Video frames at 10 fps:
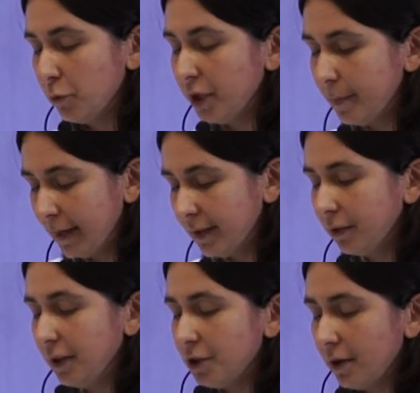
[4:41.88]
We depend
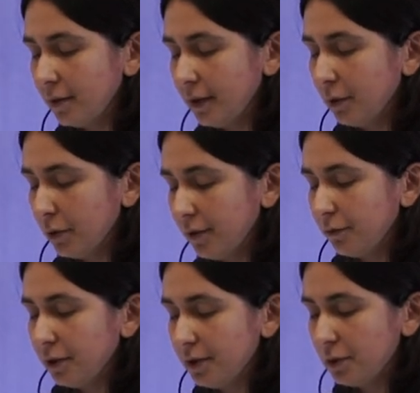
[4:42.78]
on each other in order
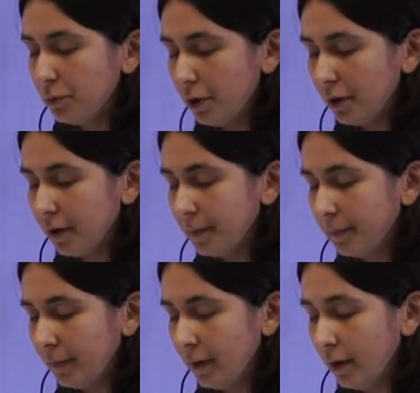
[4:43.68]
for this to work.
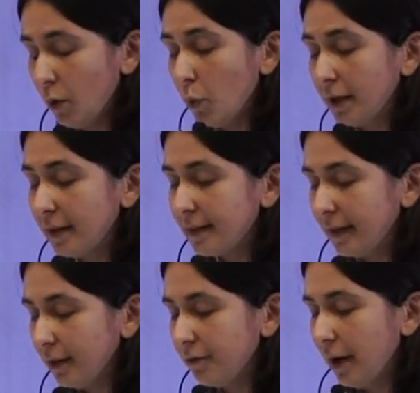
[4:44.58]
One
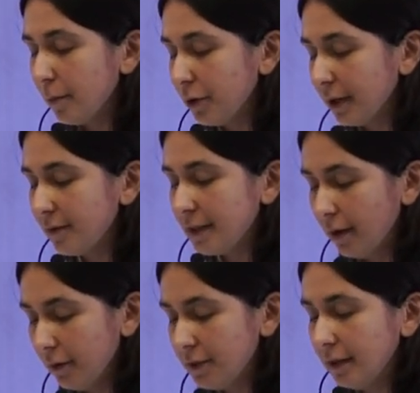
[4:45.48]
extended fabric of
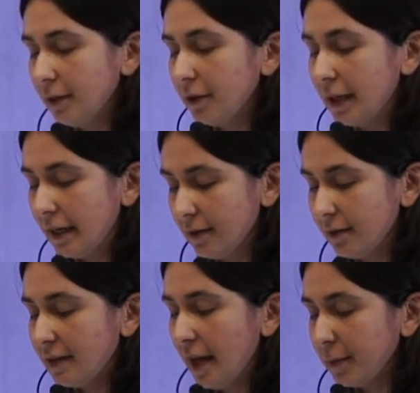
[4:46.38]
selves and their
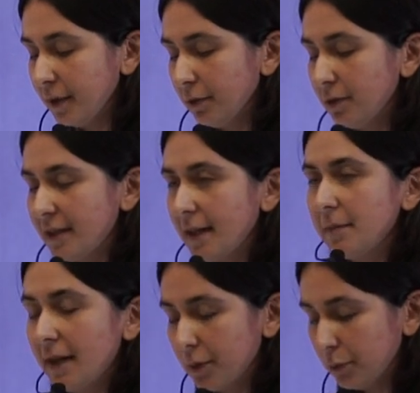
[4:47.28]
needs tapped into the
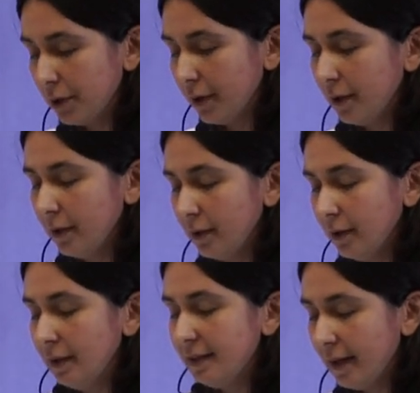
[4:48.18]
same network
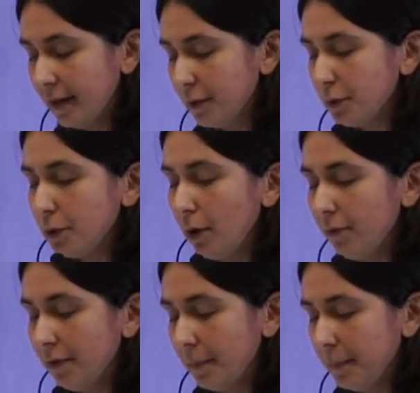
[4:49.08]
designed to
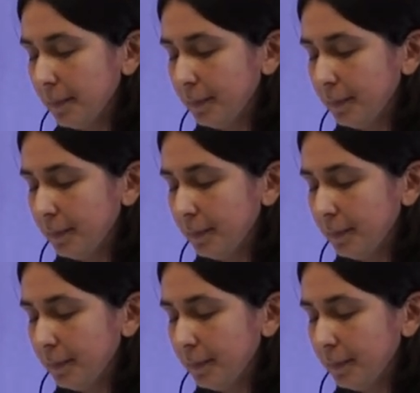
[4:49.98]
solve them.